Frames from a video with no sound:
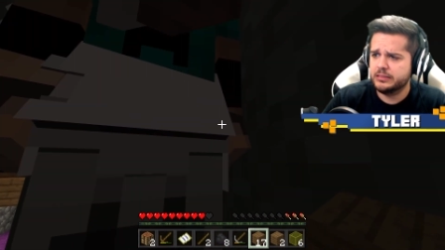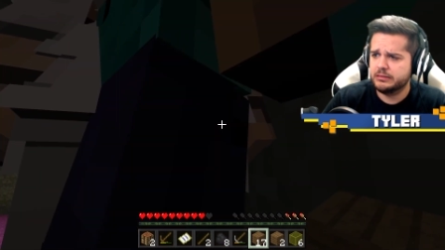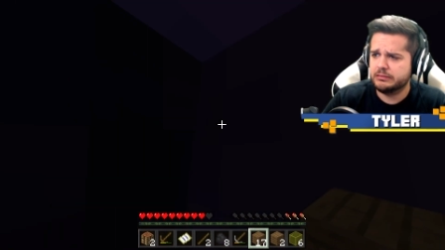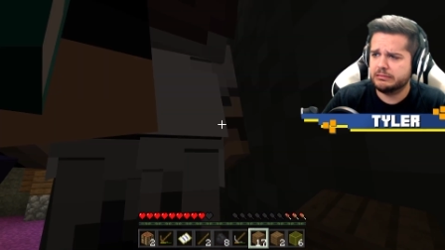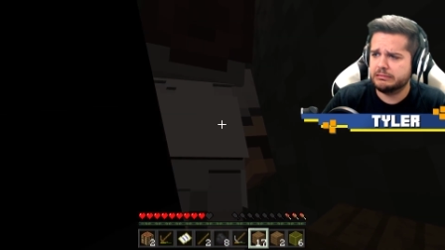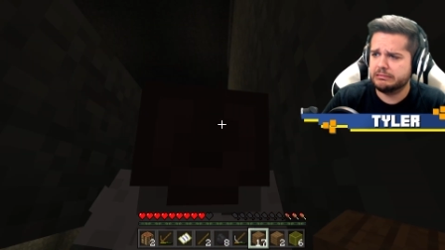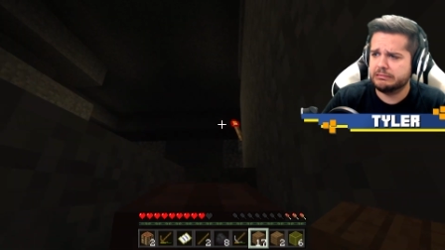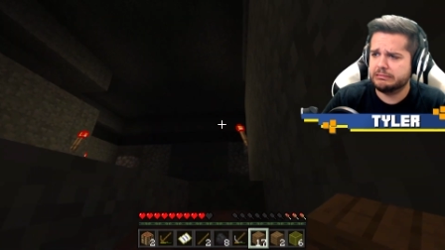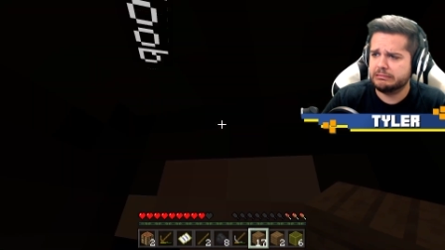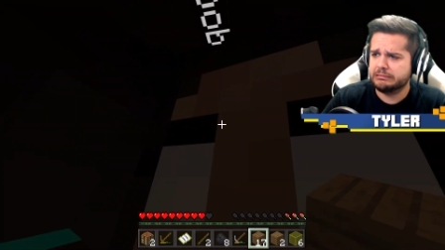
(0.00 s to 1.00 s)
Me
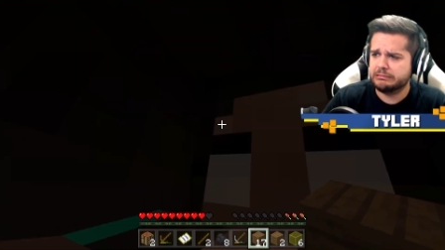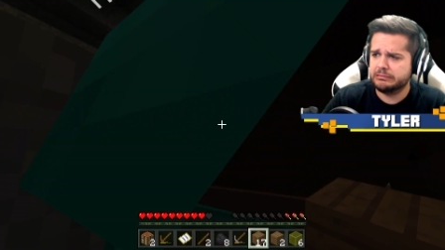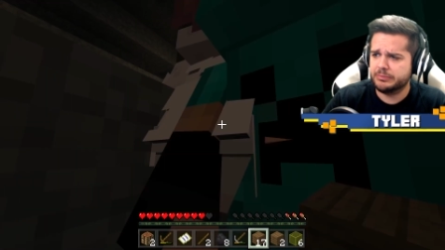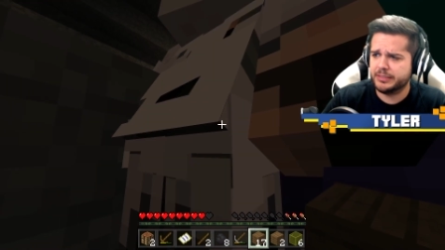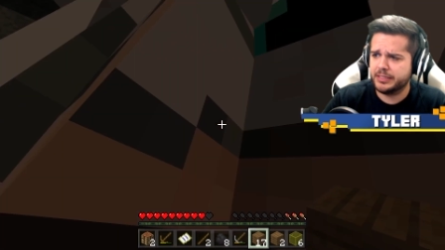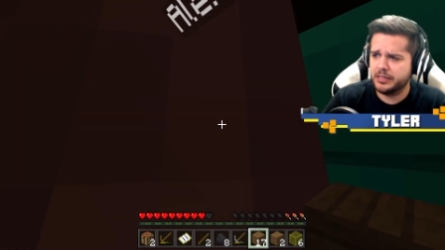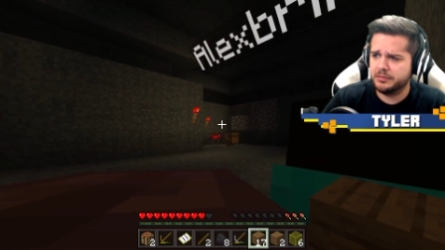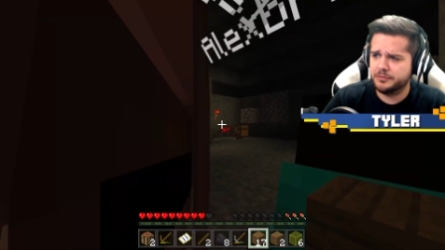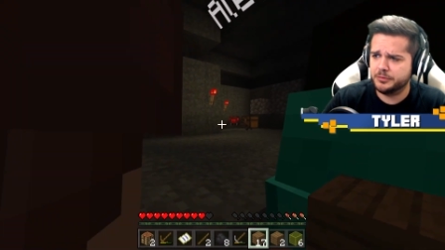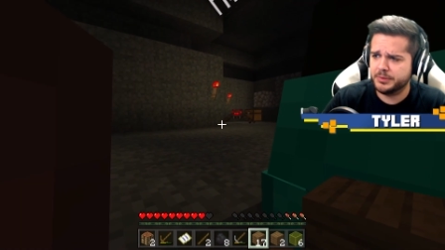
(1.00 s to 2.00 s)
too. Oh, be
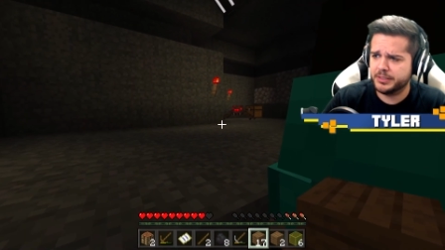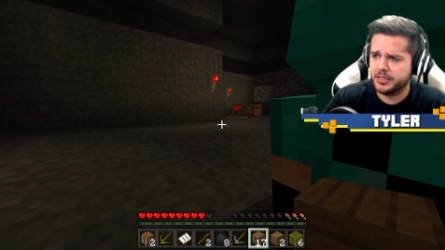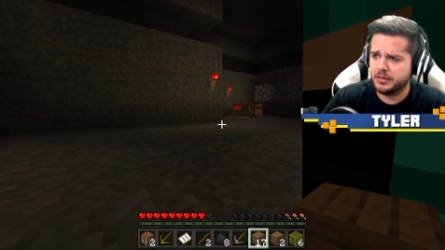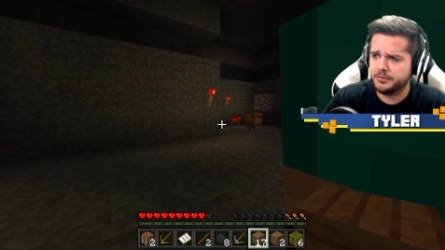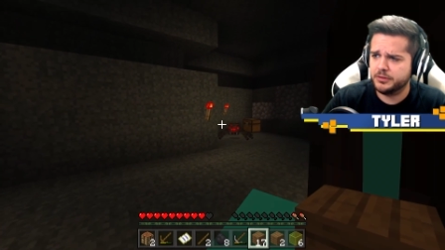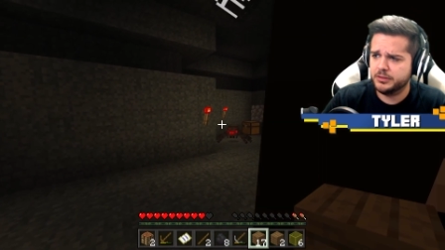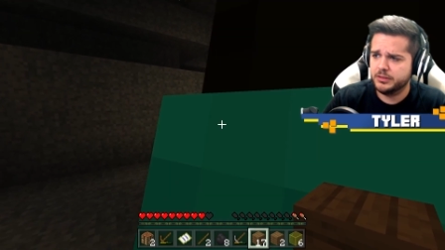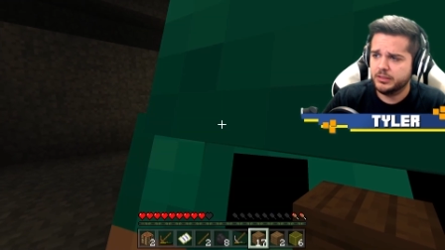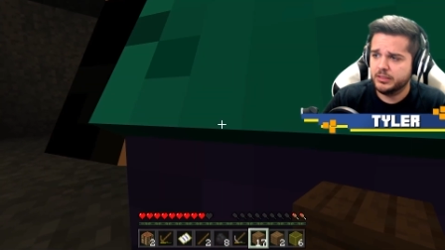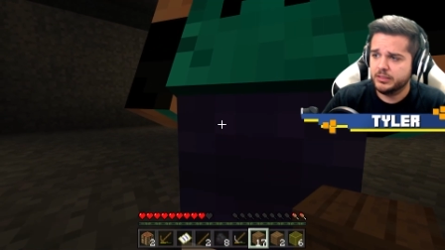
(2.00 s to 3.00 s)
careful. Oh, be careful, there's a
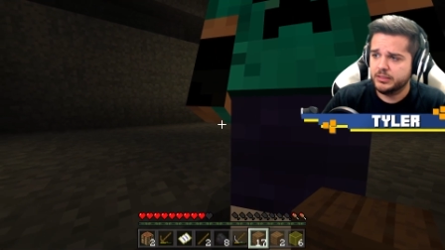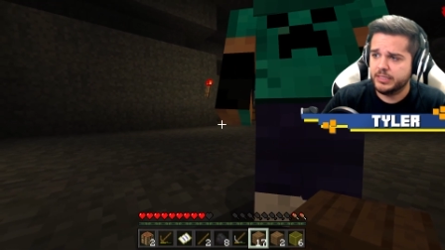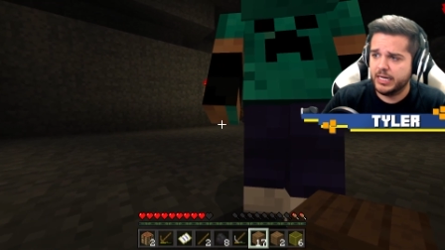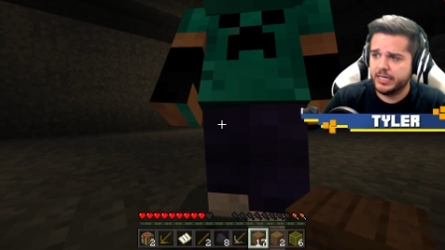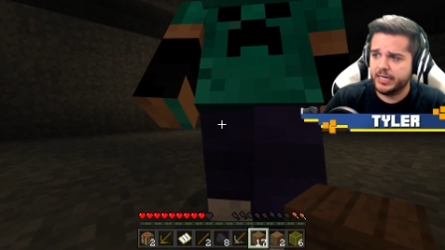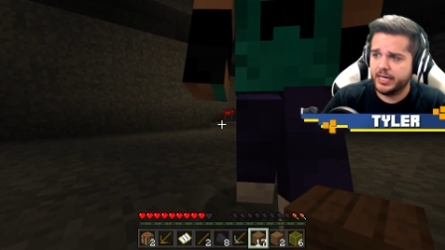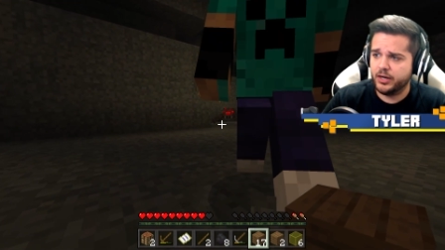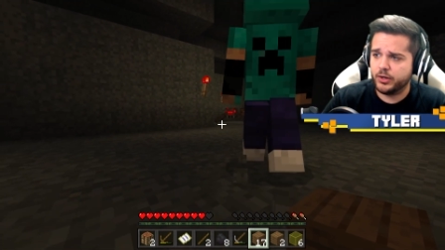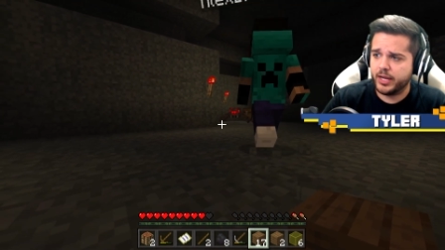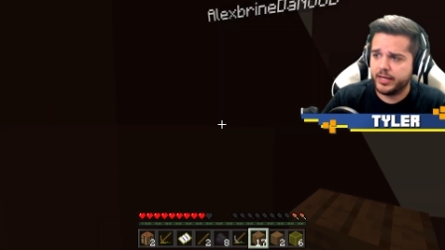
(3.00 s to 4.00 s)
spider. Yeah, yeah,
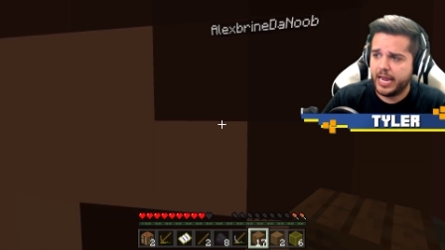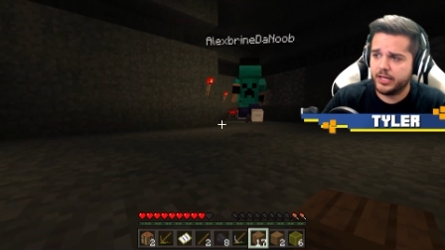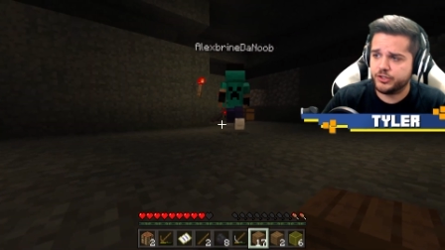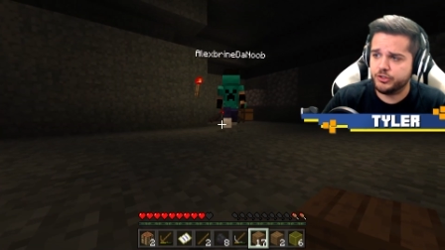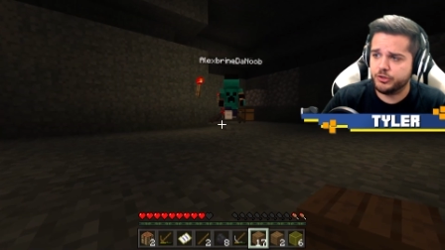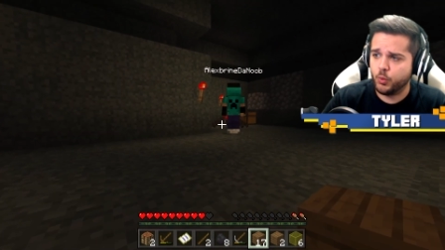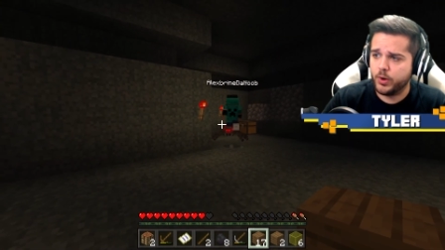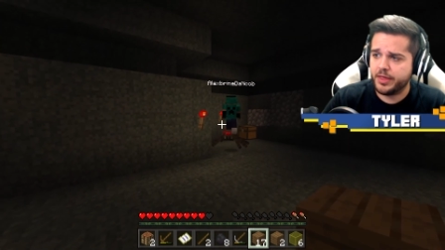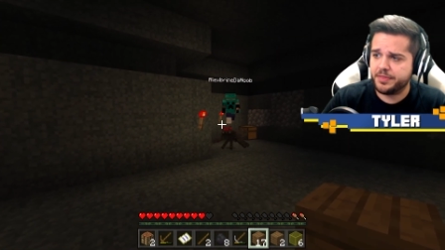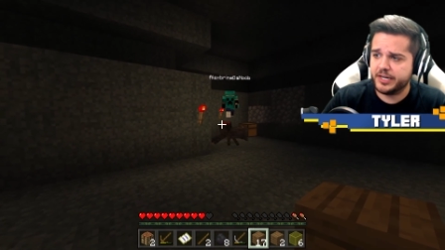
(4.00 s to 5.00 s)
yeah. Okay, Alex, you don't know
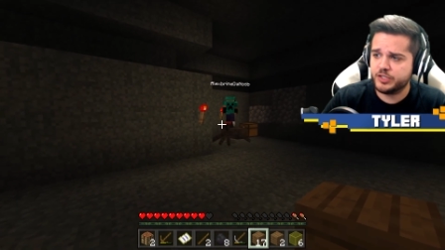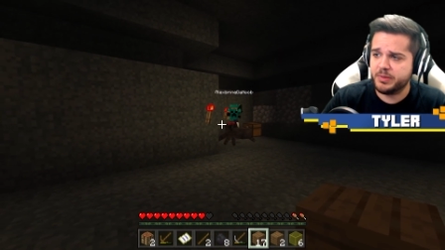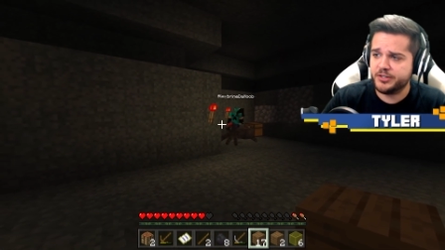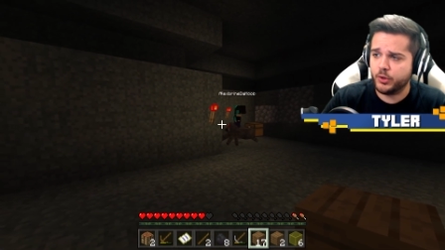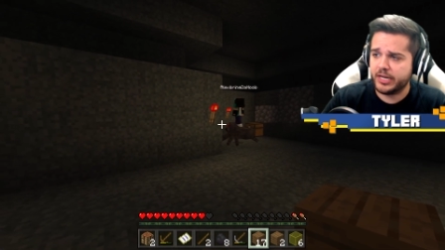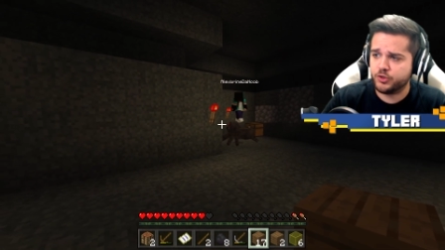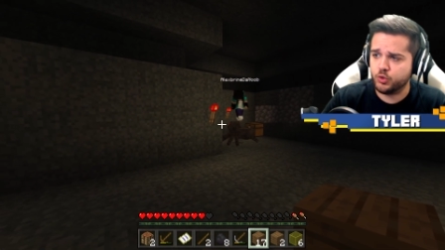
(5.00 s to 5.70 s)
where that thing has been. Don't get too